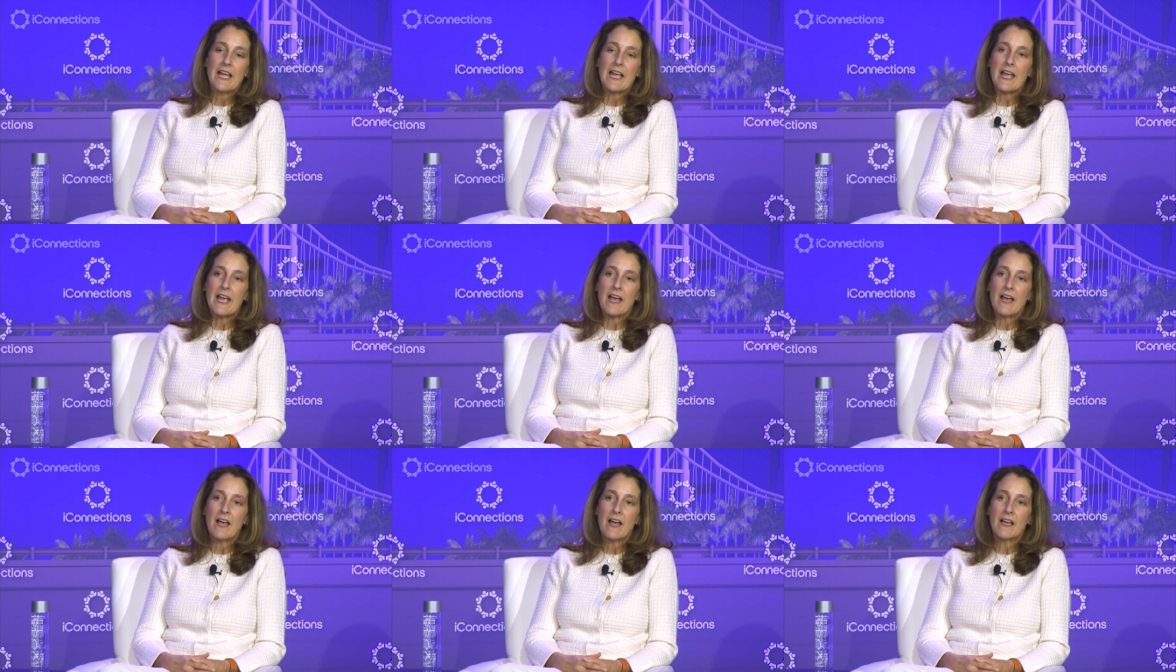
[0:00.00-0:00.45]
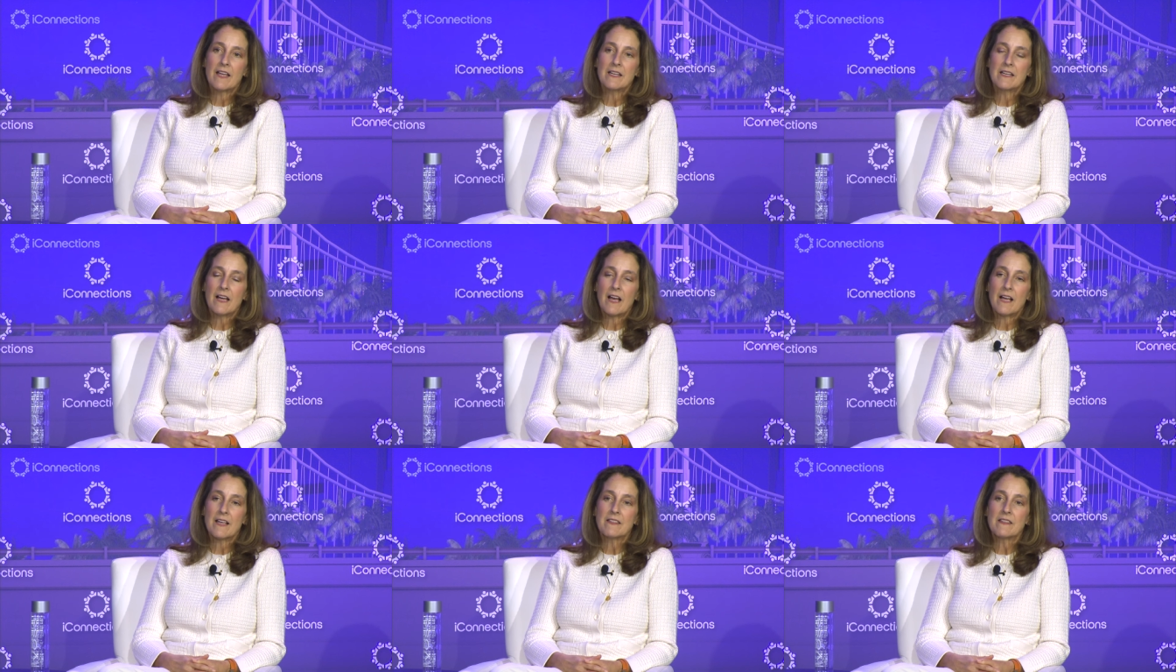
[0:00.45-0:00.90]
And
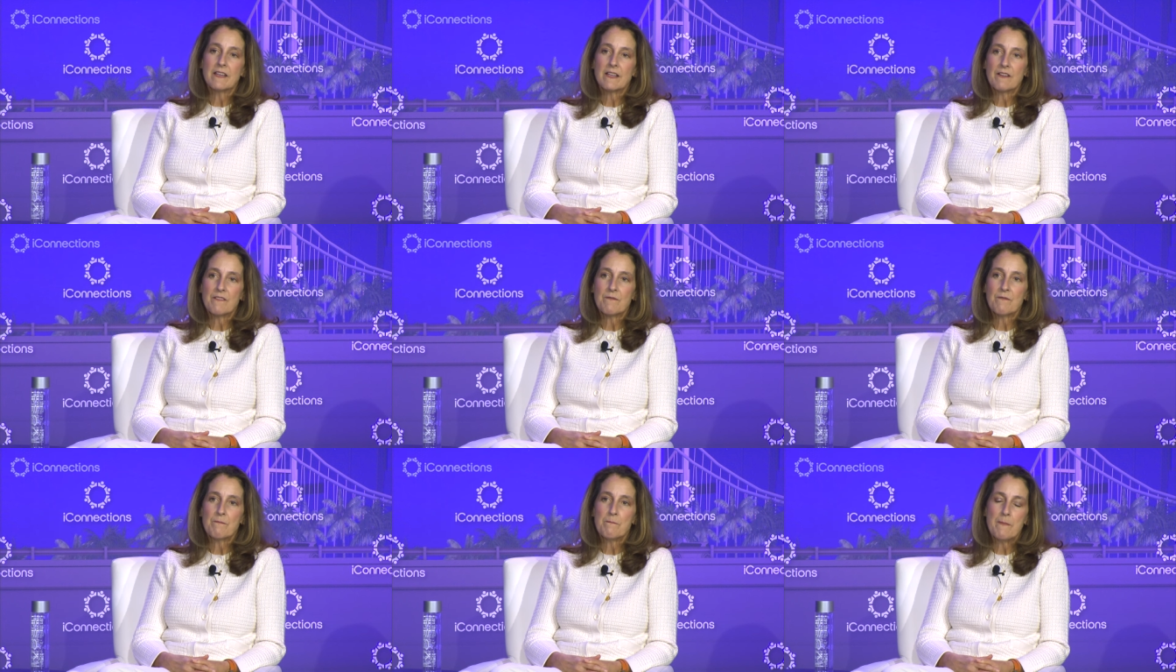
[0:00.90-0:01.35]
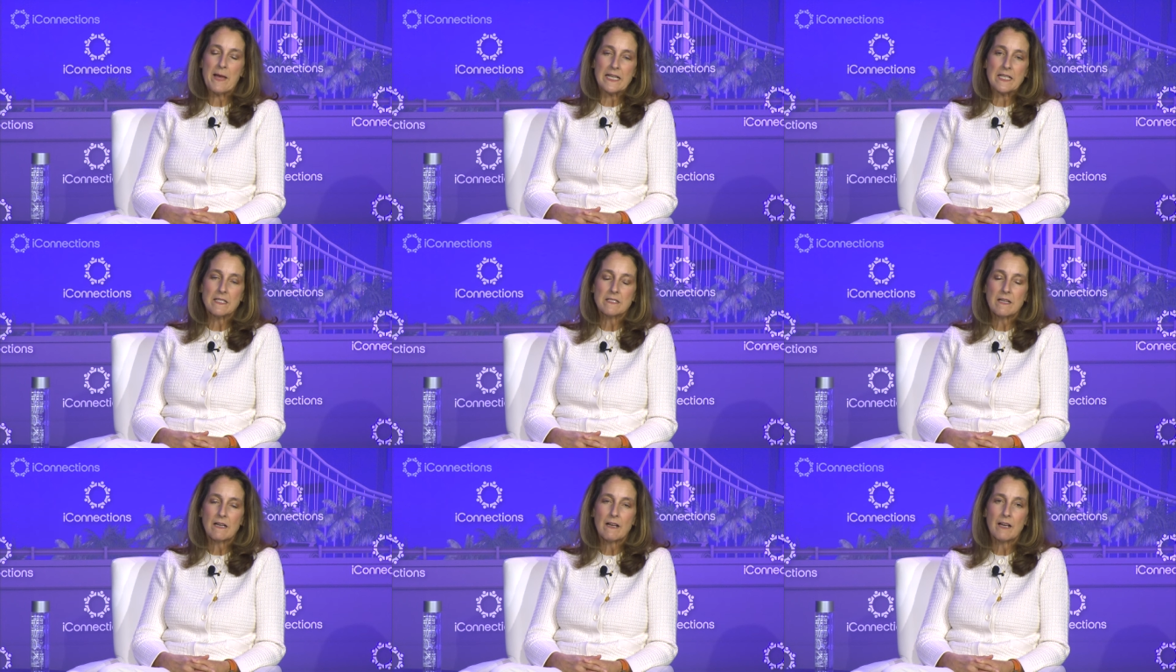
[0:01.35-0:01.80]
I think
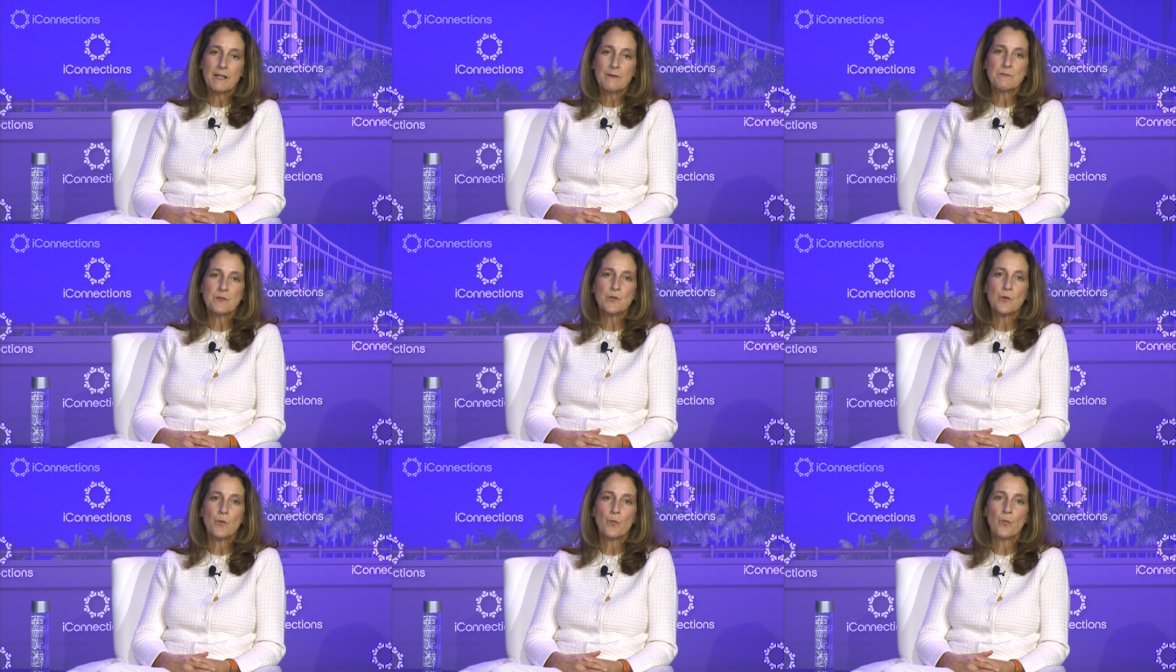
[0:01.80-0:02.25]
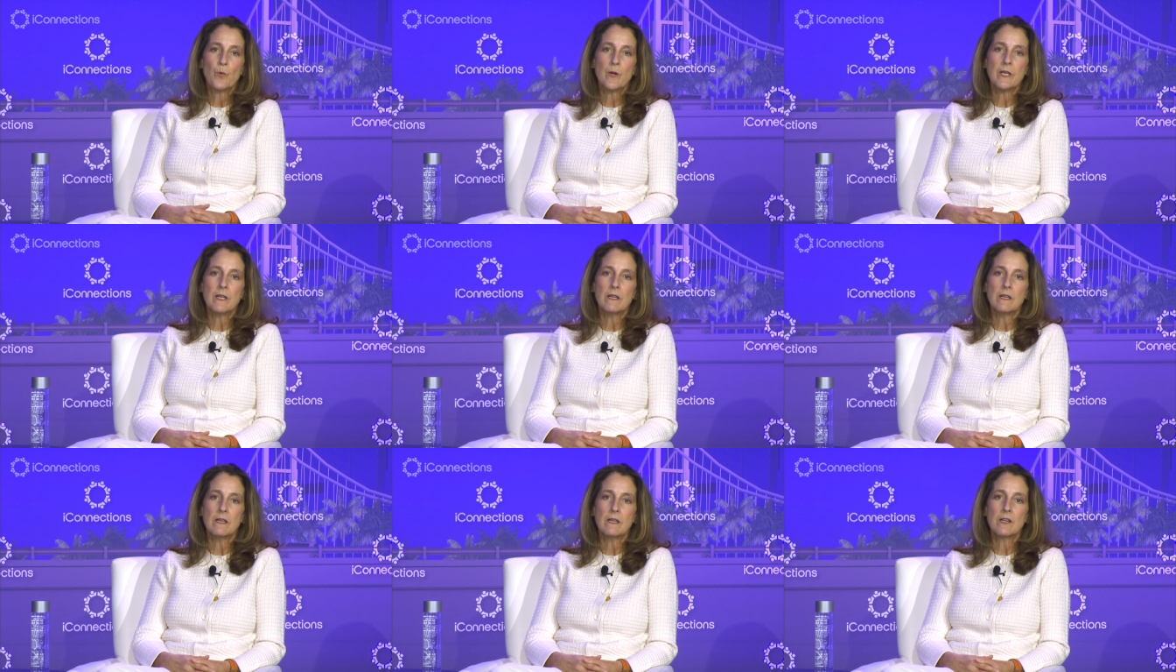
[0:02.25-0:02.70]
many times
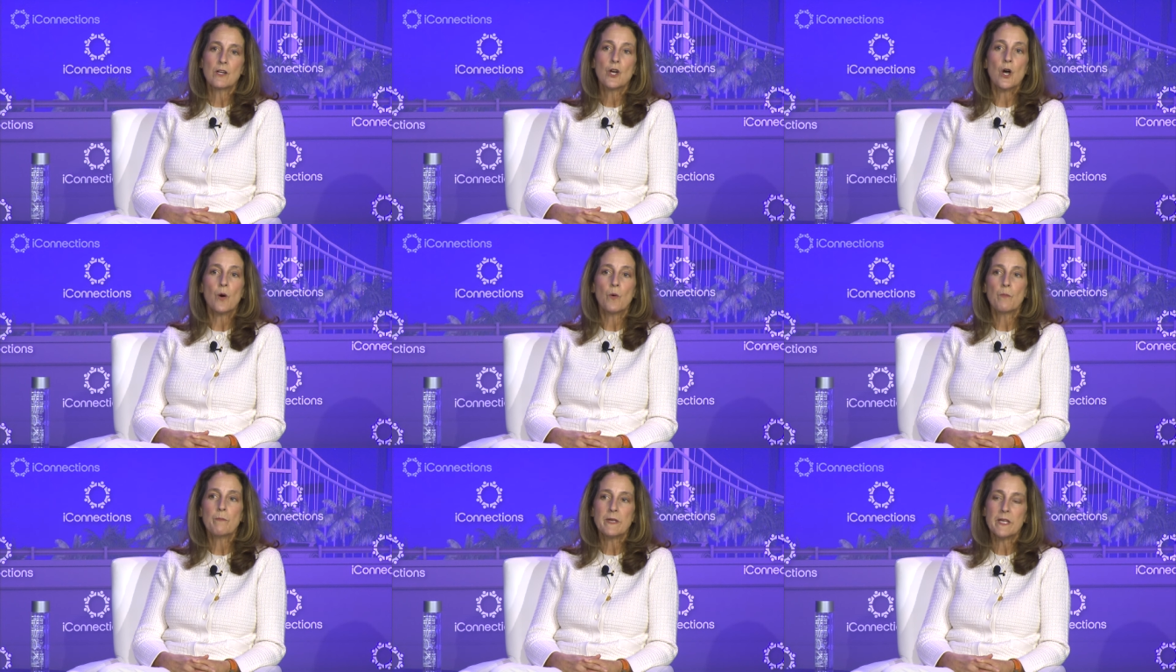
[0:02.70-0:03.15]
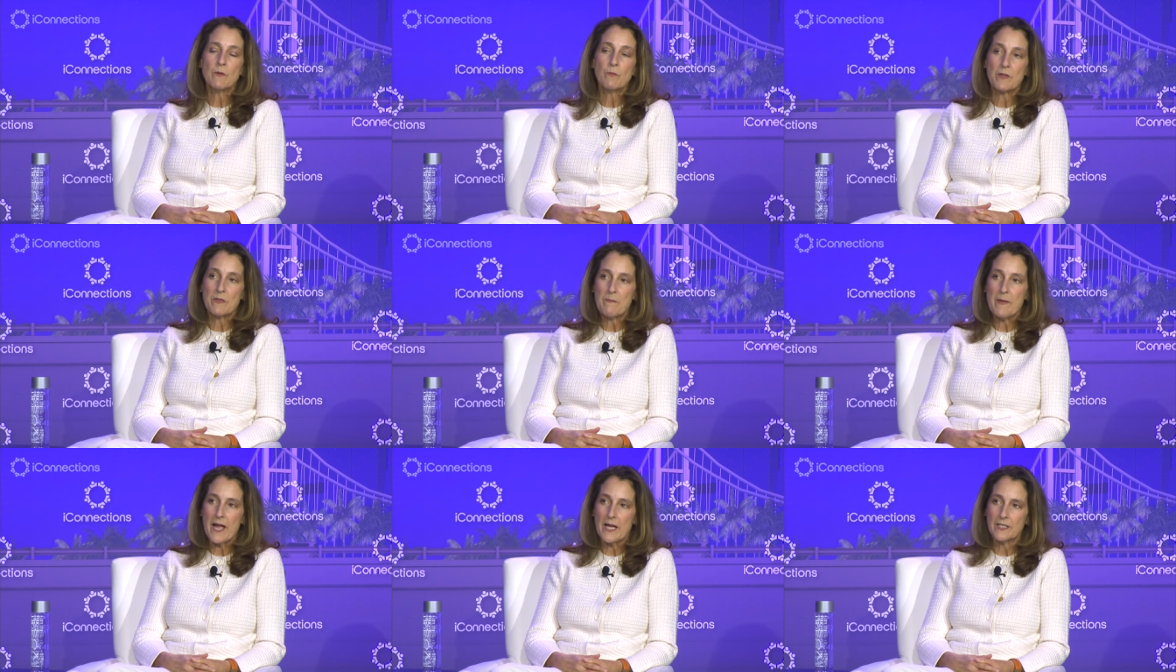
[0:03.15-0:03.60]
we go meet
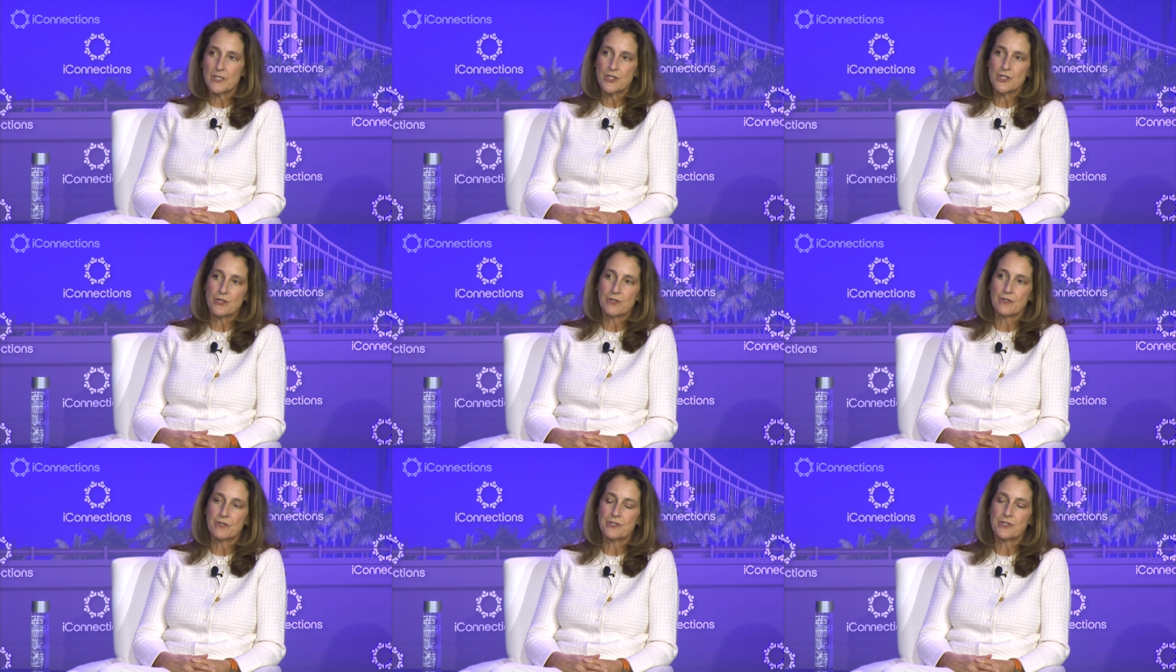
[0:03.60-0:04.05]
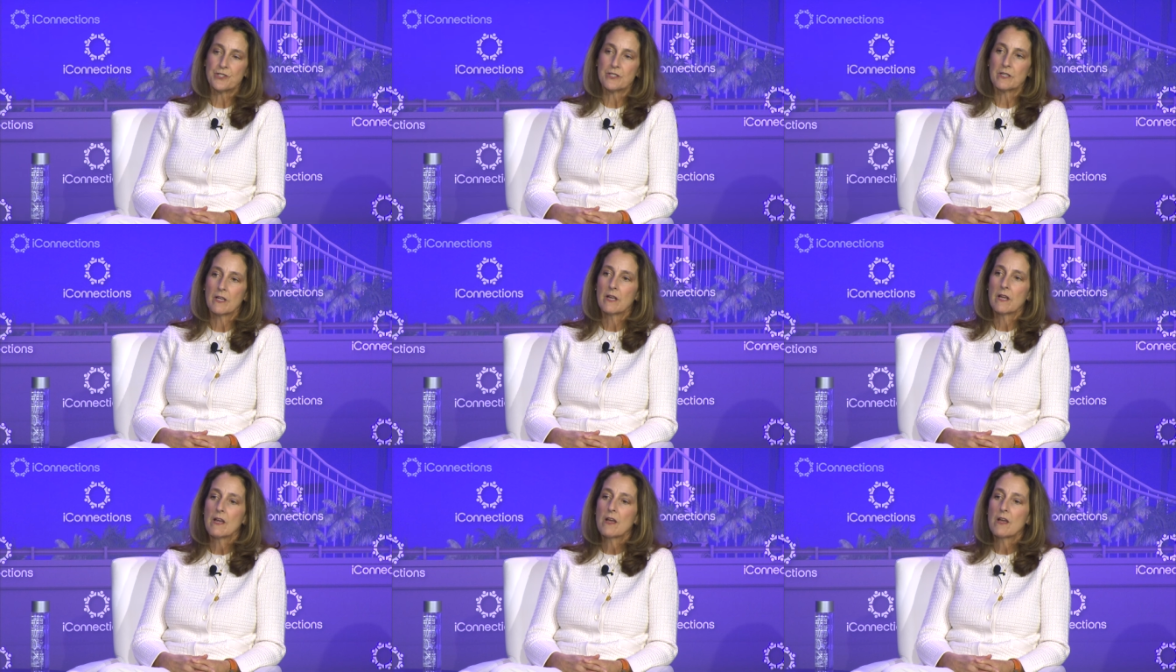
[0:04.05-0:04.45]
with managers